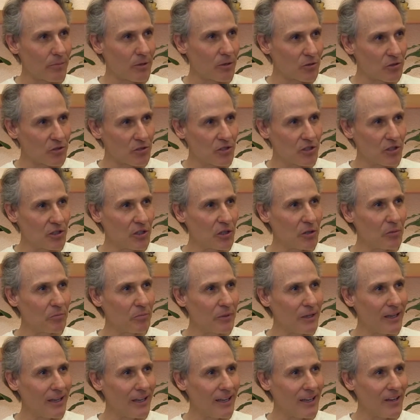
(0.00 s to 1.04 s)
you'll still
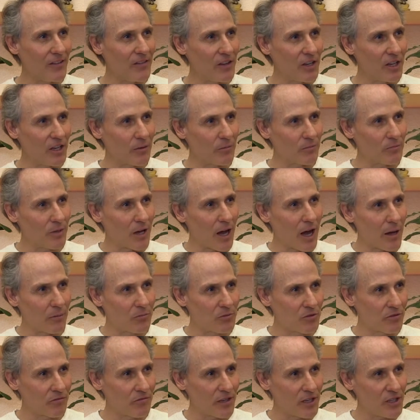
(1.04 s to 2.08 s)
be in the
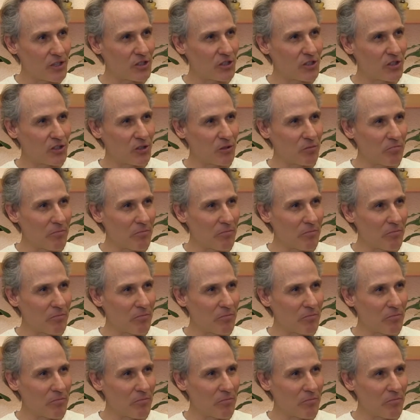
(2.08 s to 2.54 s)
observational